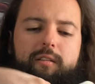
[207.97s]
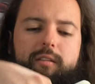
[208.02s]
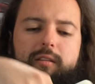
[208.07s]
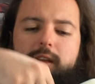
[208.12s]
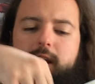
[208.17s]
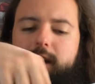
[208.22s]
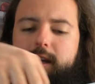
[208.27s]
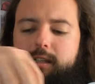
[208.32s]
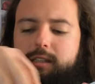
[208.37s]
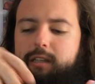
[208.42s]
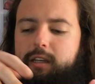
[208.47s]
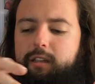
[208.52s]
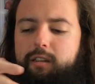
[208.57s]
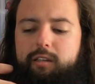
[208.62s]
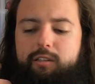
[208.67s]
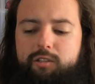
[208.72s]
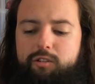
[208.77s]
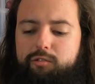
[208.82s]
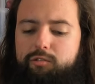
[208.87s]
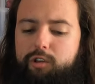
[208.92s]
Like I said,
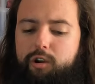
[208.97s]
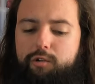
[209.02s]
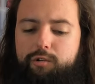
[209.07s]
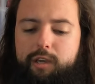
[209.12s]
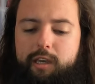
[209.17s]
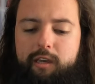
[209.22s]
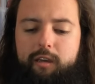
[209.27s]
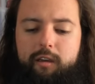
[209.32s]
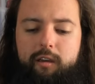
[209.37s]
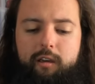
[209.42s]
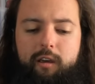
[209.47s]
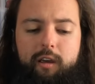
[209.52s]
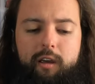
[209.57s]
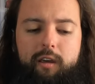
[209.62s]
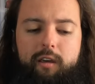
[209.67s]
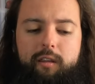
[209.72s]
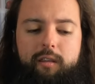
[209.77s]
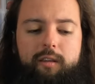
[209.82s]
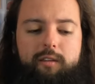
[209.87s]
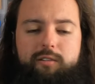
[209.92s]
these are low key.
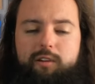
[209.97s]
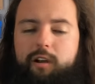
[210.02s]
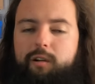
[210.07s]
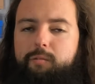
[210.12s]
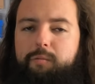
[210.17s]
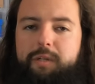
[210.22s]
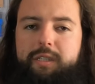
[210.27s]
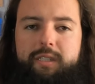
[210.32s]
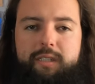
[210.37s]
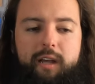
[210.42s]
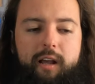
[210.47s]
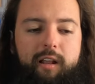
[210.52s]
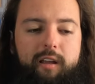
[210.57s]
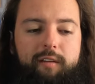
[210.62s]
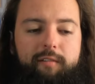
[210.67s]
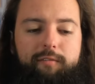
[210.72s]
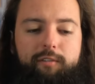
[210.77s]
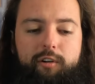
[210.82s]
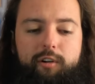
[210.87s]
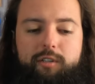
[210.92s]
These aren't
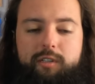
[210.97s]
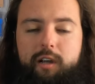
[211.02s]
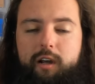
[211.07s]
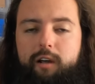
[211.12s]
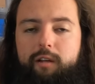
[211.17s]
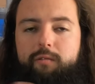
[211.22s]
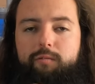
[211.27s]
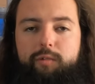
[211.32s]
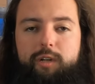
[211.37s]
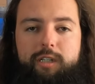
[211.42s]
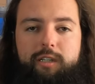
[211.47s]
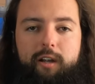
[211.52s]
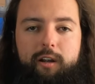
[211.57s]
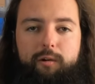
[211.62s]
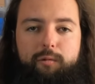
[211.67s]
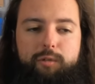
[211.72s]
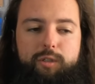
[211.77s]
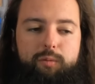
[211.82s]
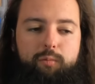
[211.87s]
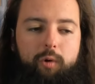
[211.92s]
reselling for a ton.
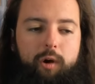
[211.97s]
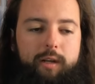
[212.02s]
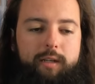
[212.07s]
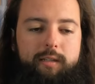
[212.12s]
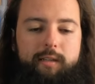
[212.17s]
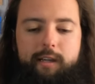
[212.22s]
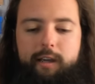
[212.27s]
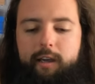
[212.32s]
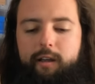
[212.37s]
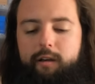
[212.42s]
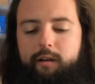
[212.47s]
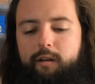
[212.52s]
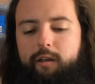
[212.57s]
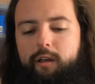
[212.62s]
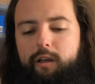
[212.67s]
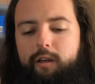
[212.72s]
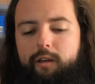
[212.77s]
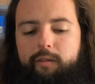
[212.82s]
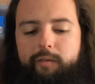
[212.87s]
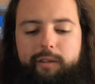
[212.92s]
Retail was 110.
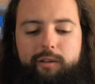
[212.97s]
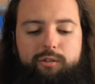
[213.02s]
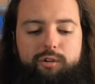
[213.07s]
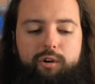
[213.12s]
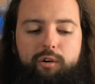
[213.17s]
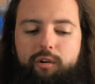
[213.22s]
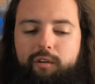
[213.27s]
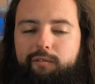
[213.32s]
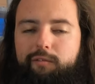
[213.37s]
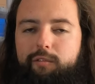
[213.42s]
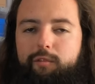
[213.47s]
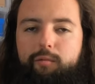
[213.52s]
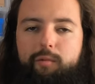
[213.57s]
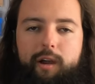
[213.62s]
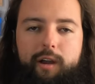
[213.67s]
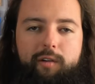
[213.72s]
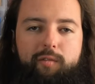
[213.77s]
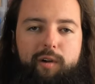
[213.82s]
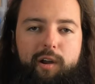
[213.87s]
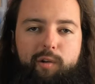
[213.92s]
These are going for
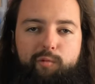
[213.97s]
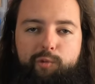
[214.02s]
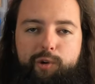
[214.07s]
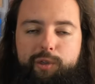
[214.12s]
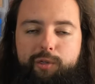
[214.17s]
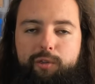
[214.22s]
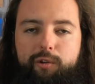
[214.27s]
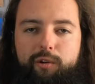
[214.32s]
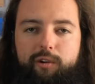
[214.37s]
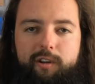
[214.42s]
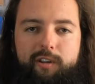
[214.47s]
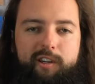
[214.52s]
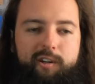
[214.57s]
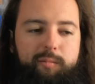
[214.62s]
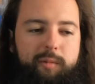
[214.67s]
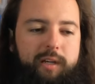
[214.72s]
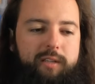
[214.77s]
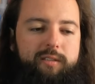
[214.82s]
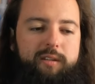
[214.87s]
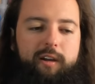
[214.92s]
right around 130 in
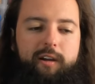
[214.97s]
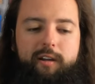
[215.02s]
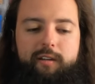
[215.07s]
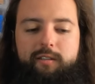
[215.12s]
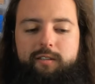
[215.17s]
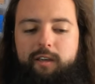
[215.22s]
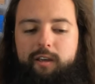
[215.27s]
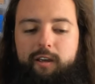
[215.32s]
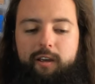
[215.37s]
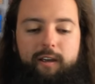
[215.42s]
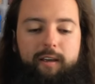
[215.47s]
my size.